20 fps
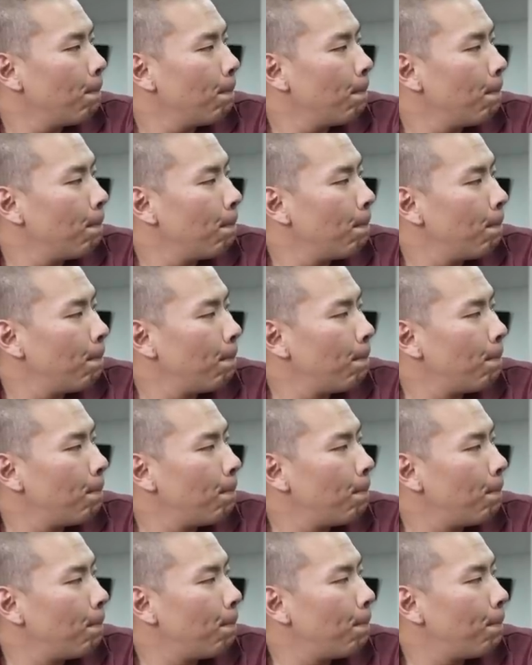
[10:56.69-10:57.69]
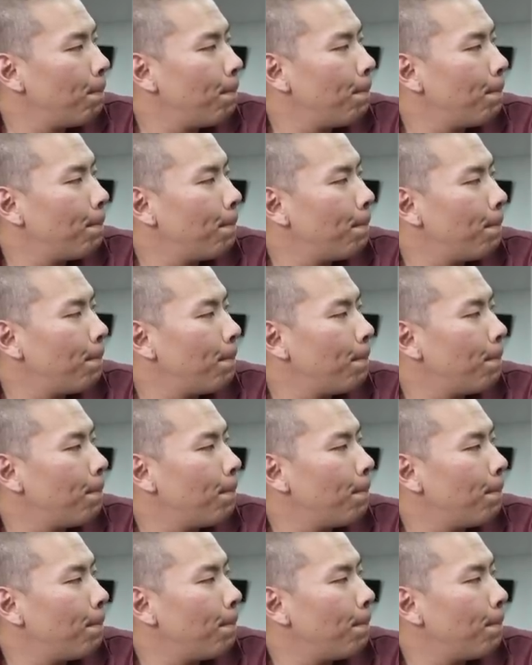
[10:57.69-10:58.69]

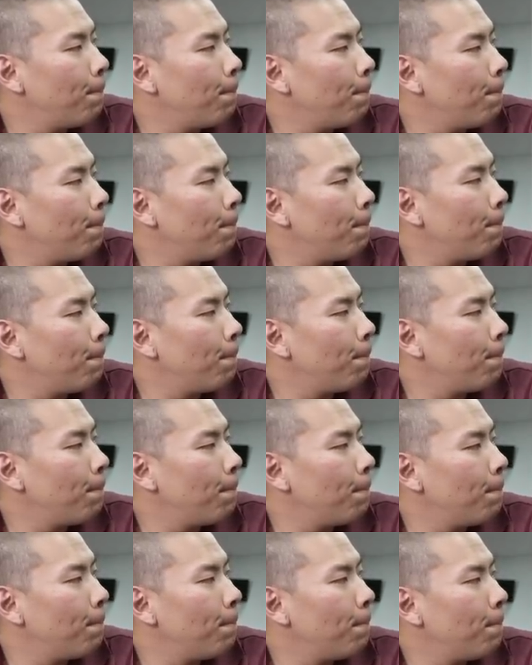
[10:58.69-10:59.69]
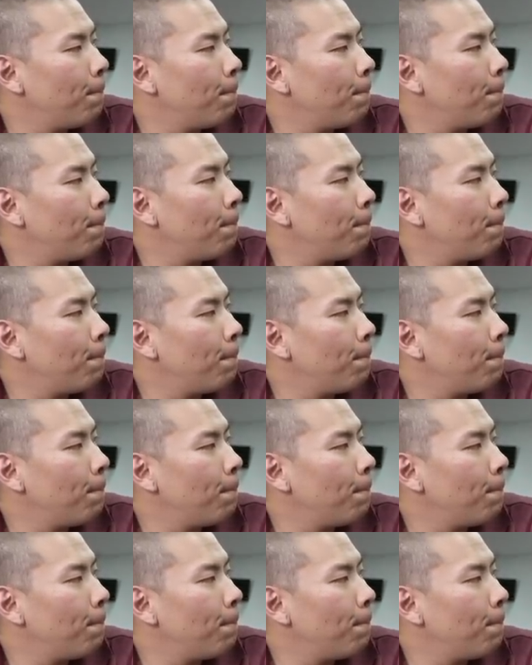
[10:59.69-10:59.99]
The person shown says nothing.